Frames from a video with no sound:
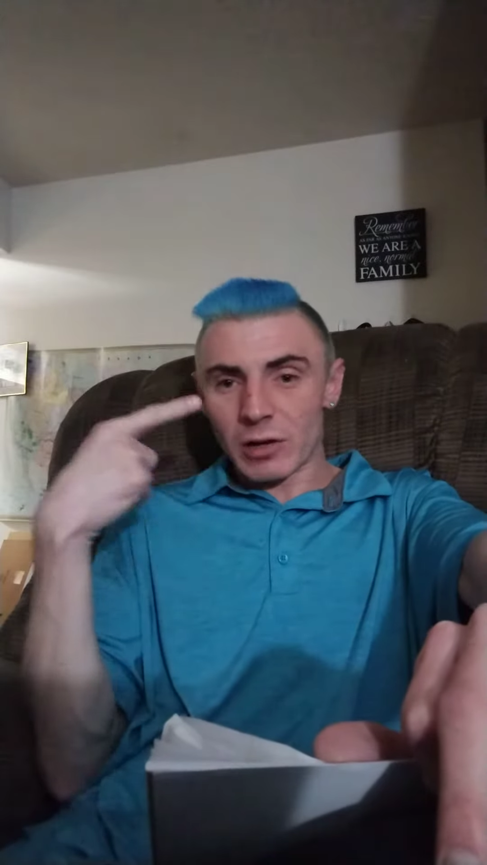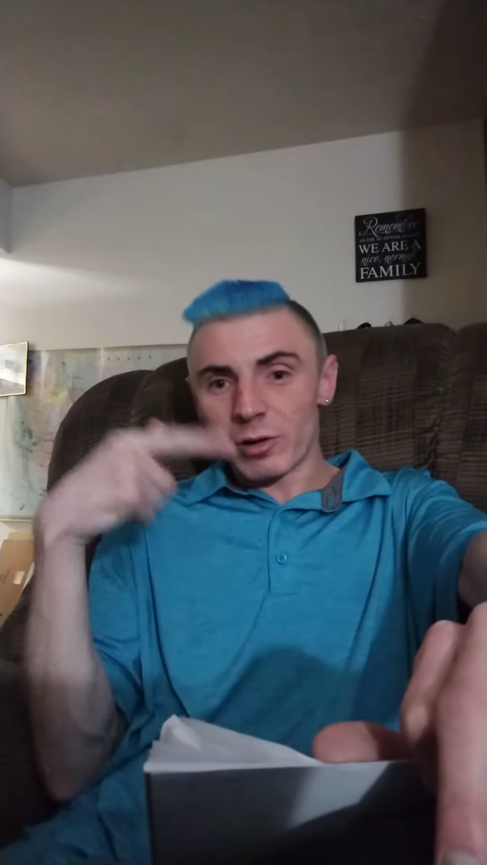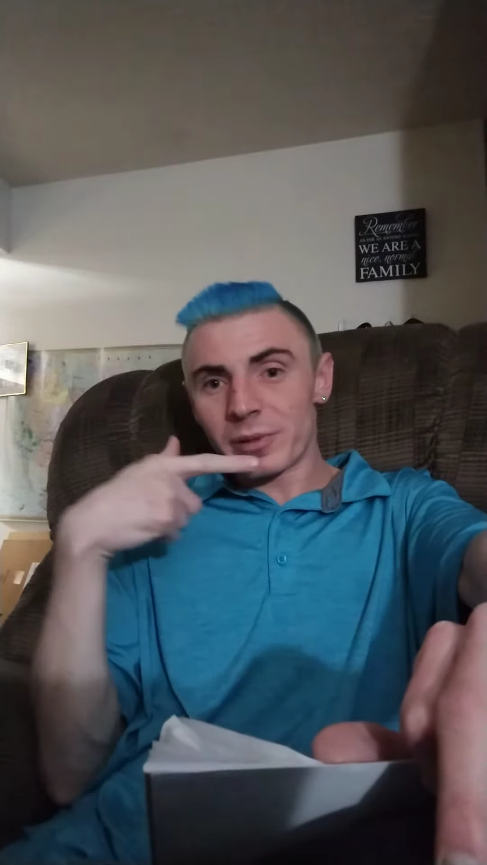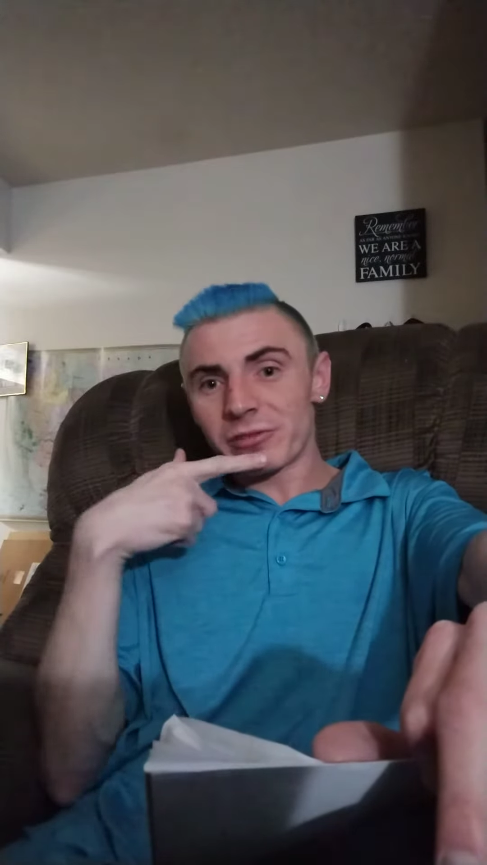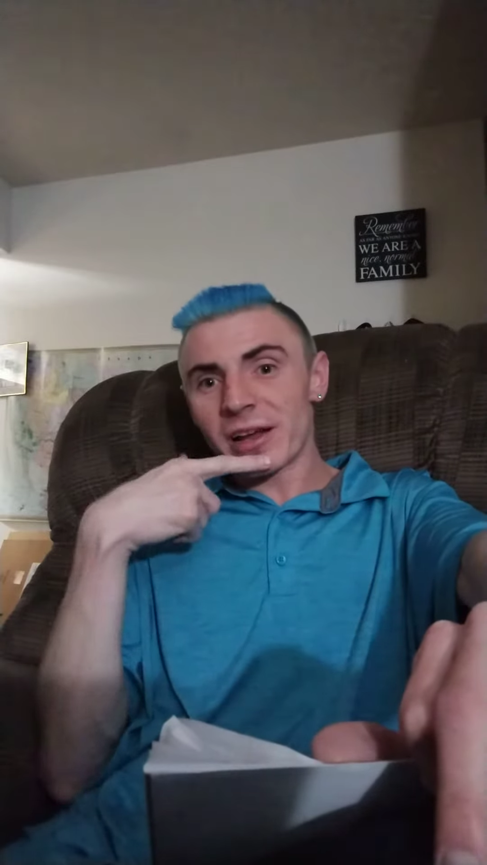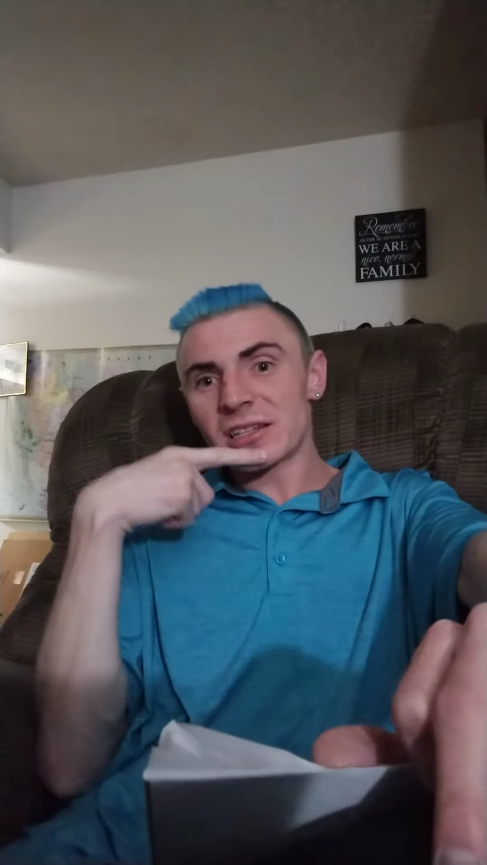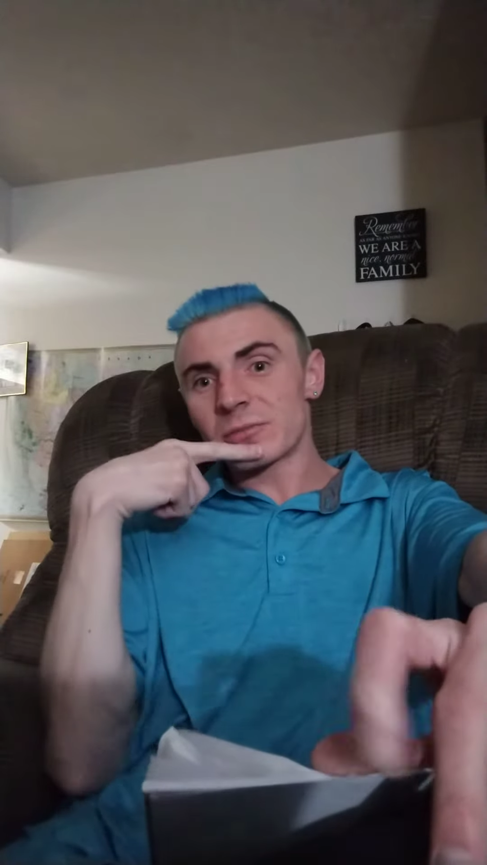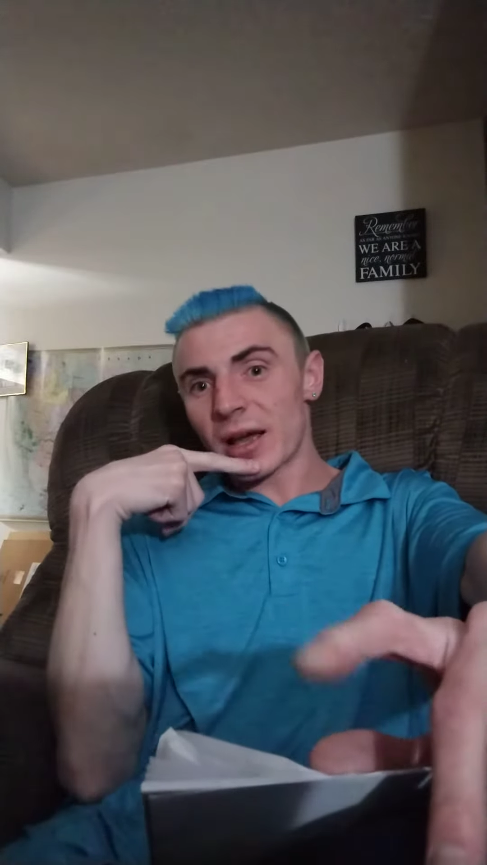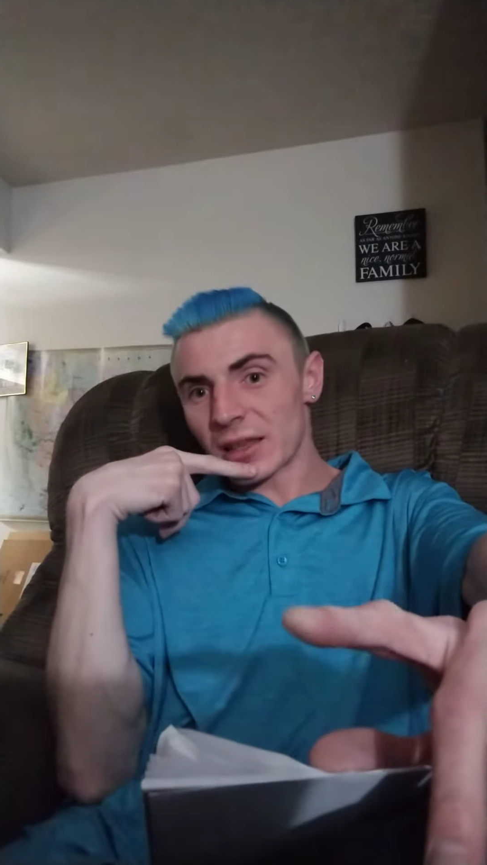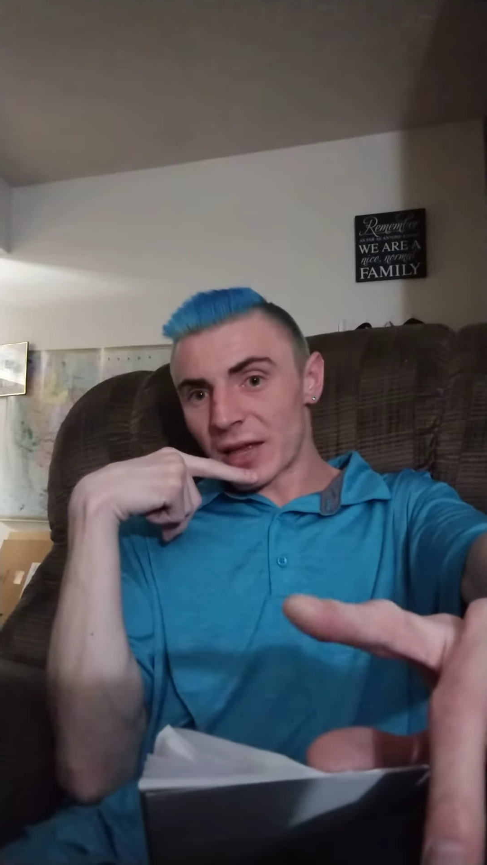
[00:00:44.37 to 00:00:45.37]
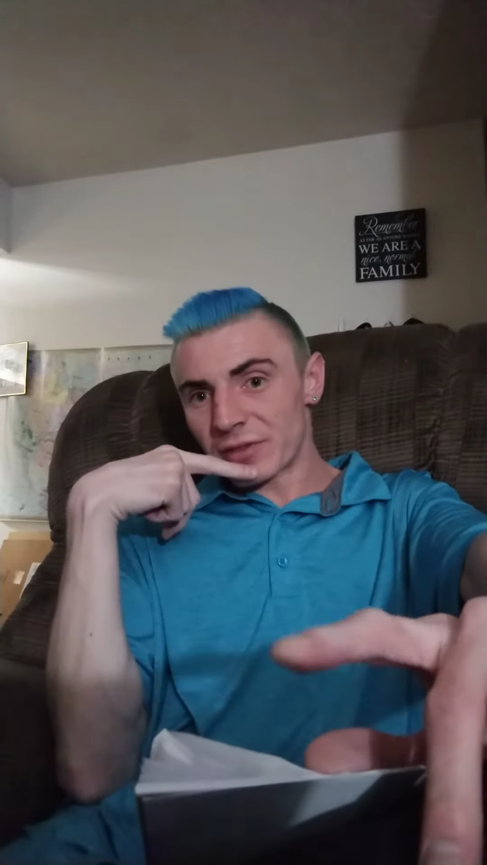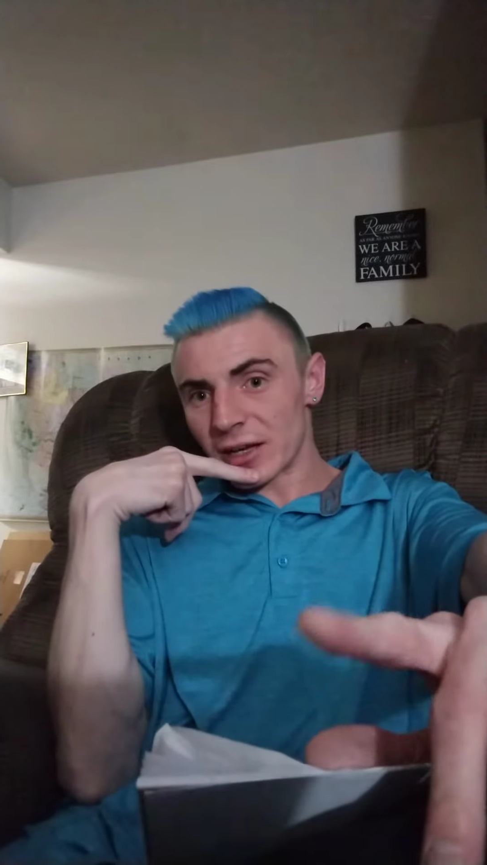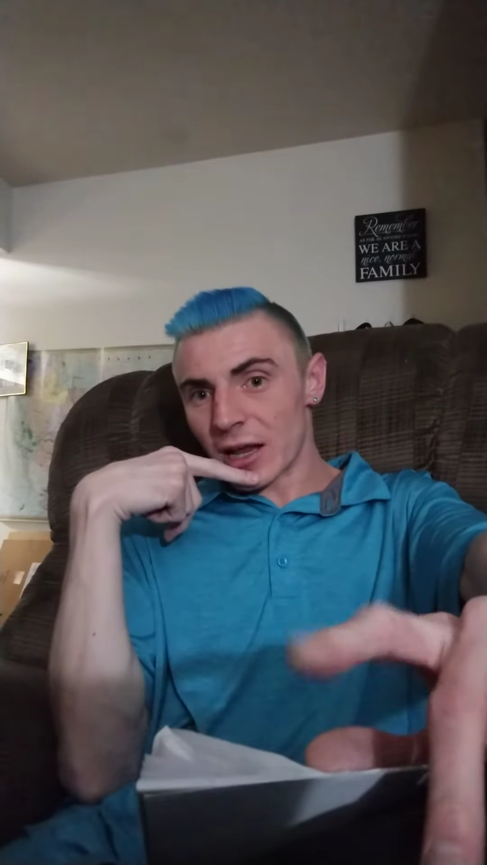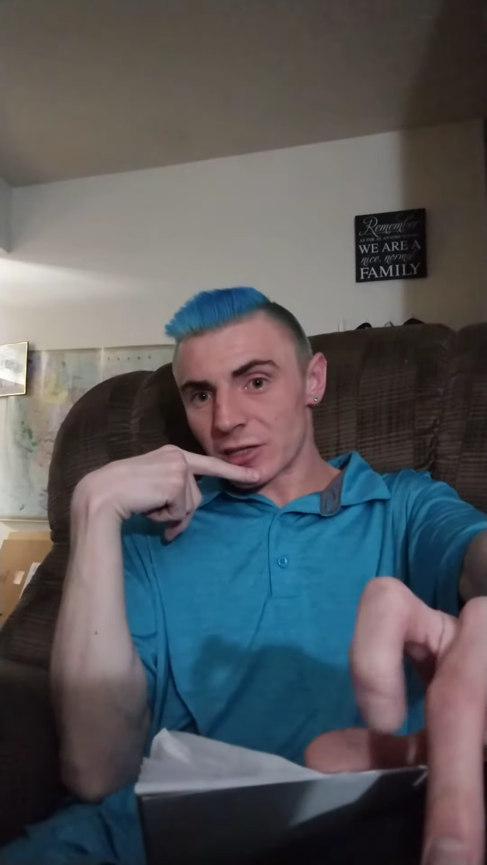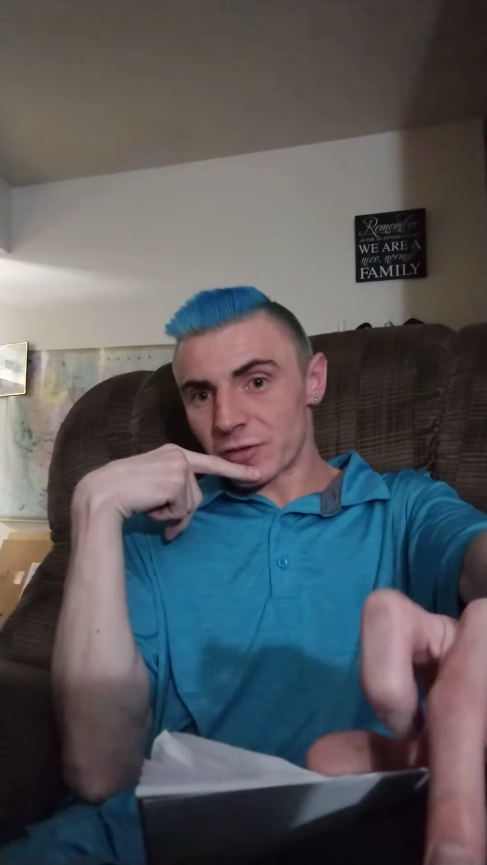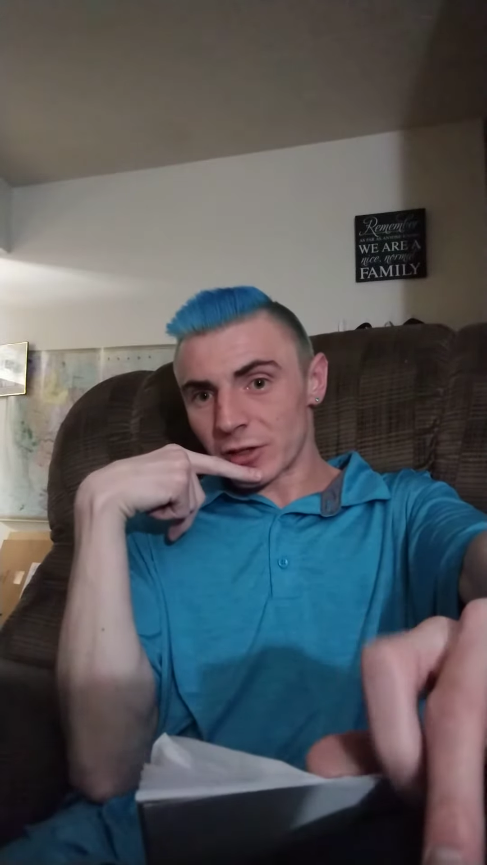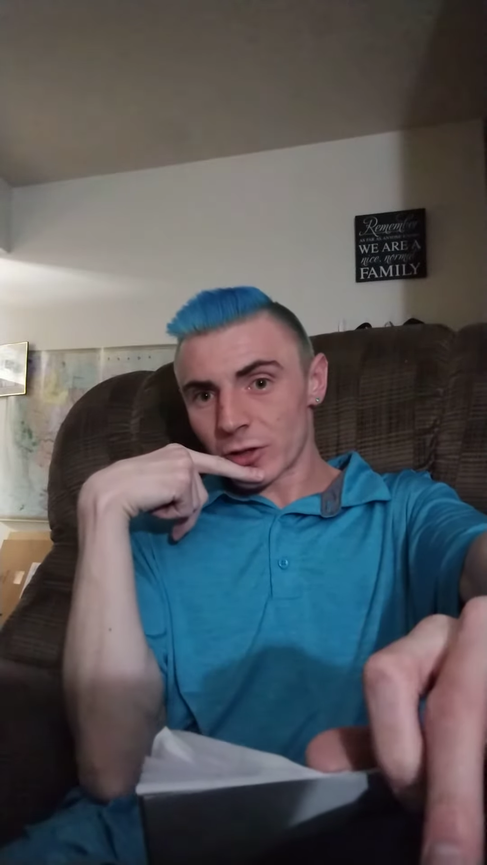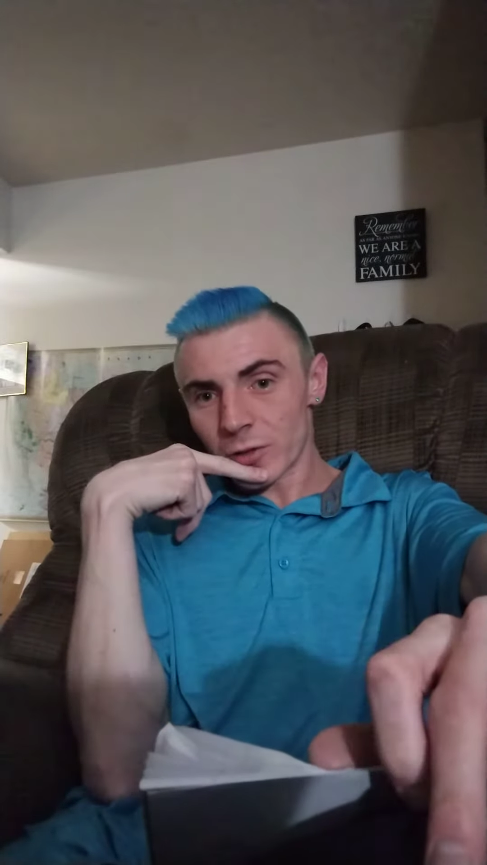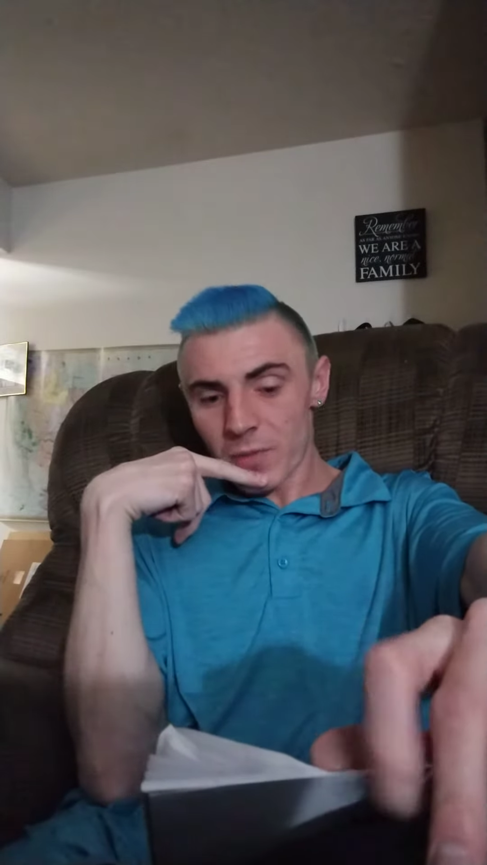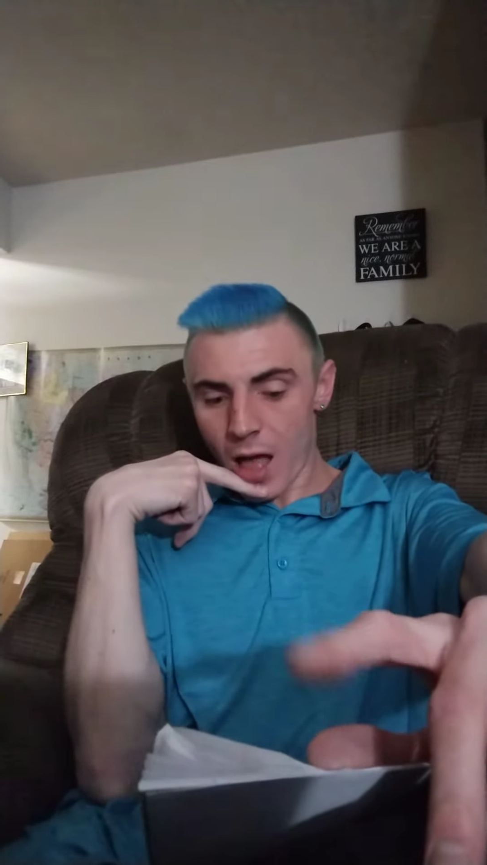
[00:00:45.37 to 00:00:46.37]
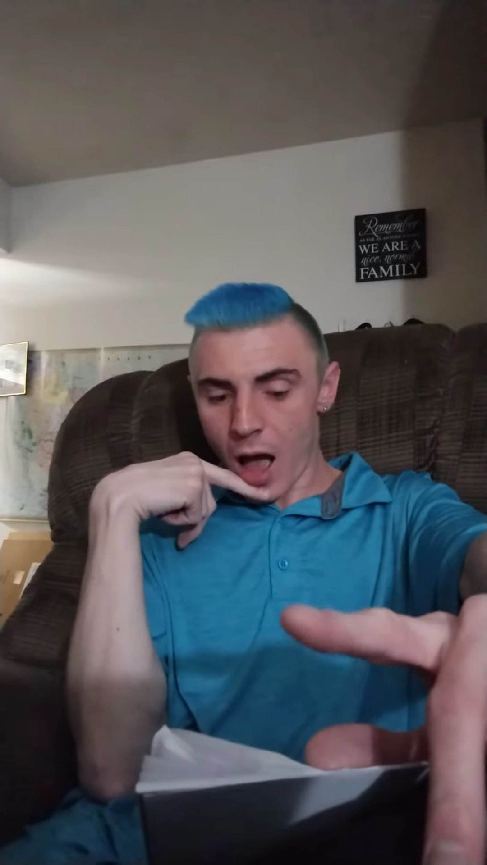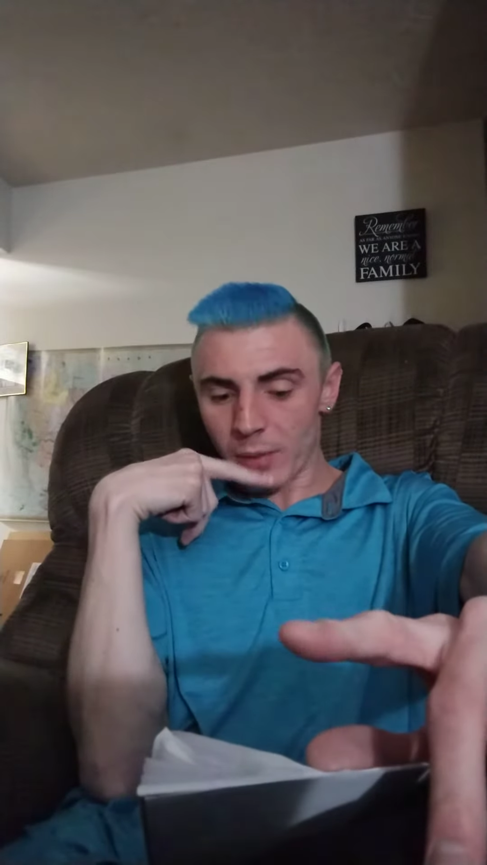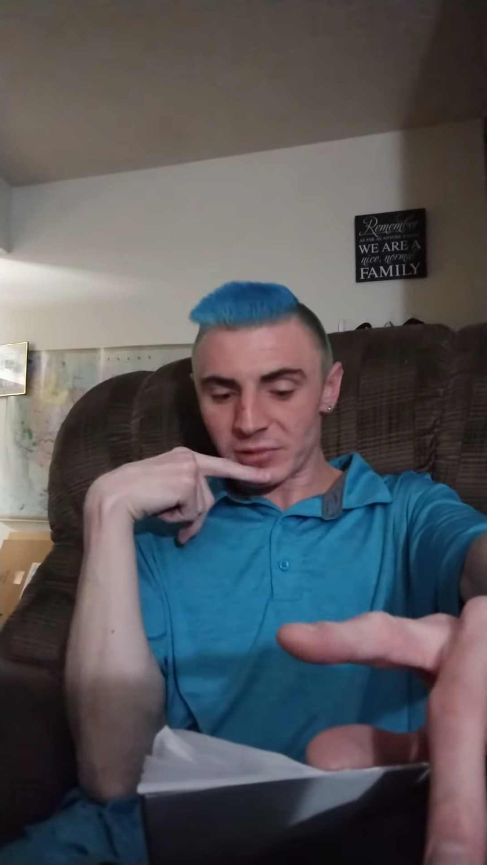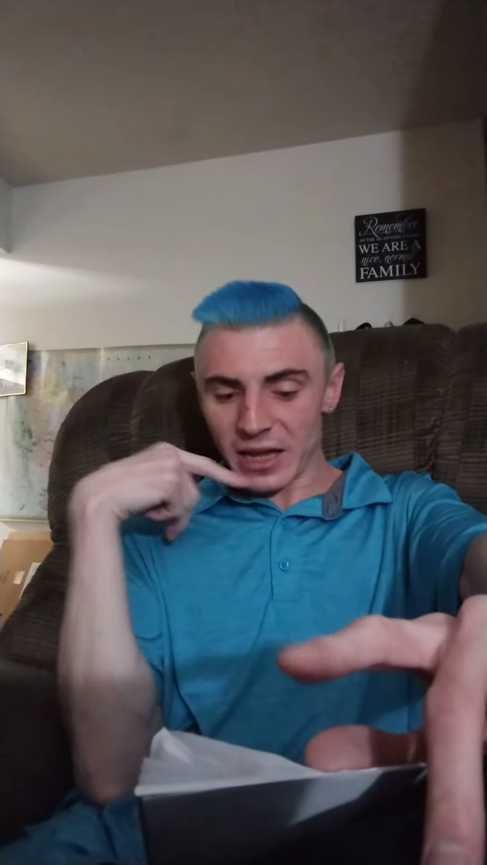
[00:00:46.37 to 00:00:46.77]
I will be raising my left index finger um,